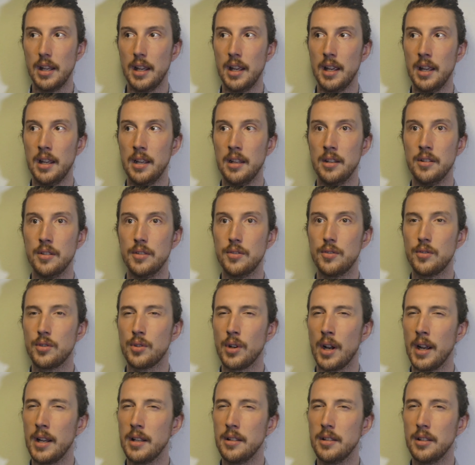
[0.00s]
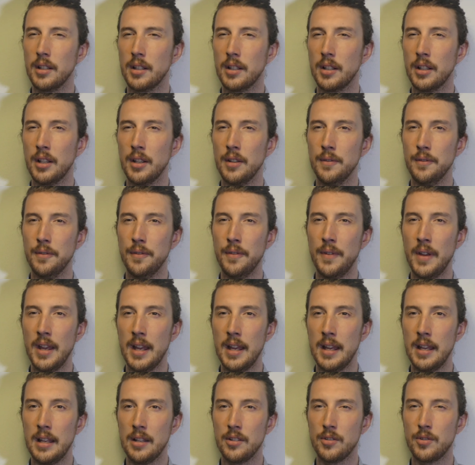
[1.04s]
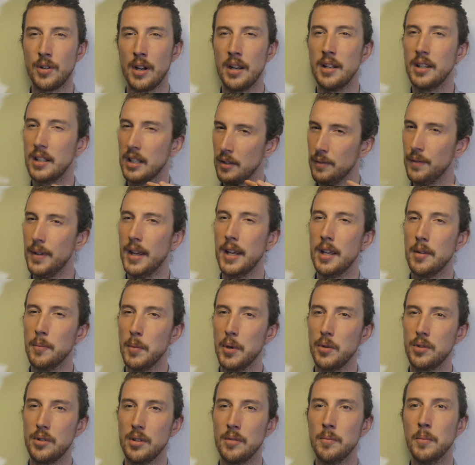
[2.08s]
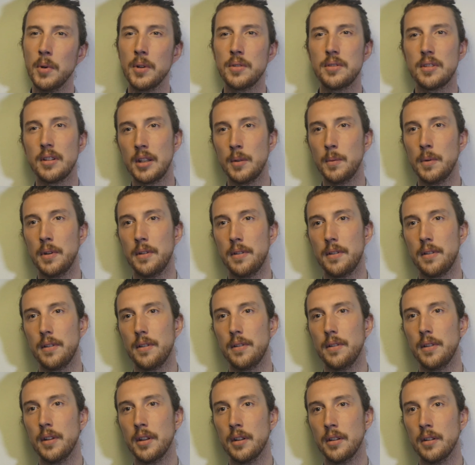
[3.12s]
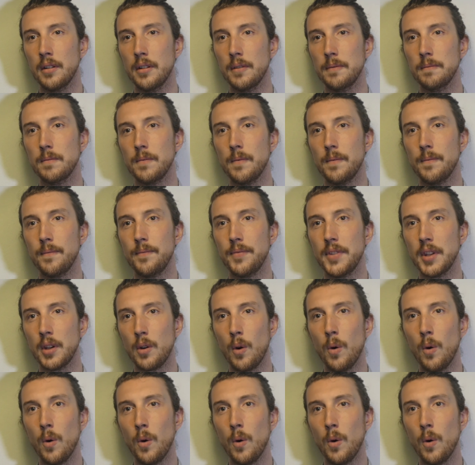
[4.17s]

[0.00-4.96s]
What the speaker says: and trying to convey emotion mostly with the